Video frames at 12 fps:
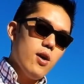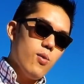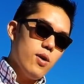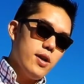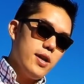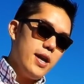
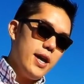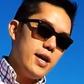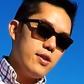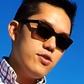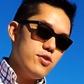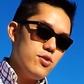1
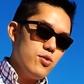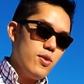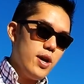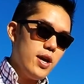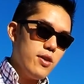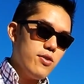and 2
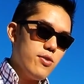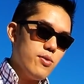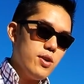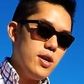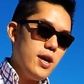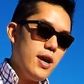and
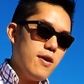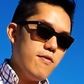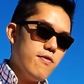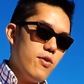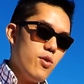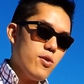3 and
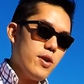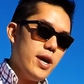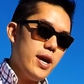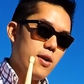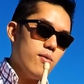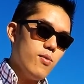4
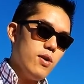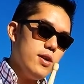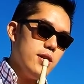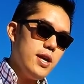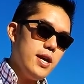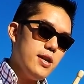and
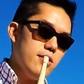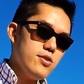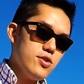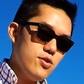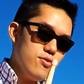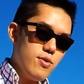1 and
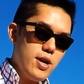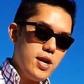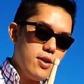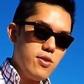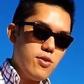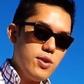2
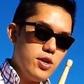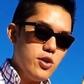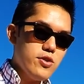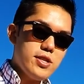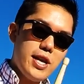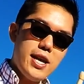and 3.
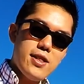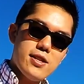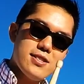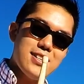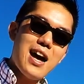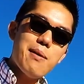Notice the hand
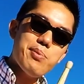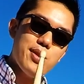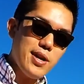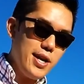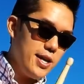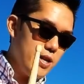that's not
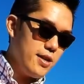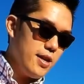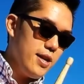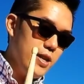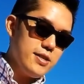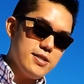playing
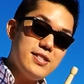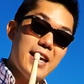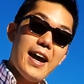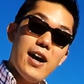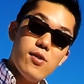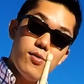is
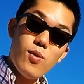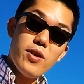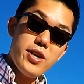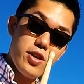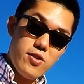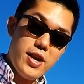down while
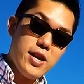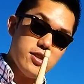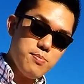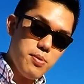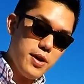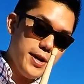the other hand
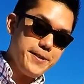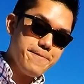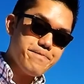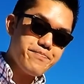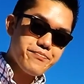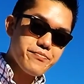is playing.
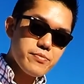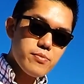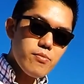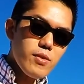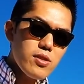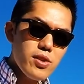
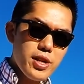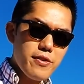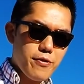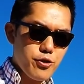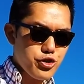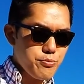Looking
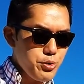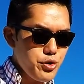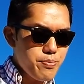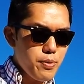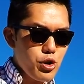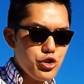for a
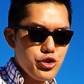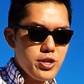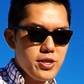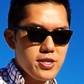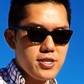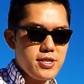smooth motion in
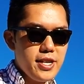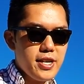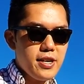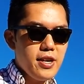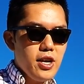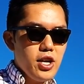the stick,
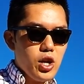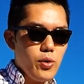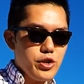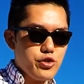going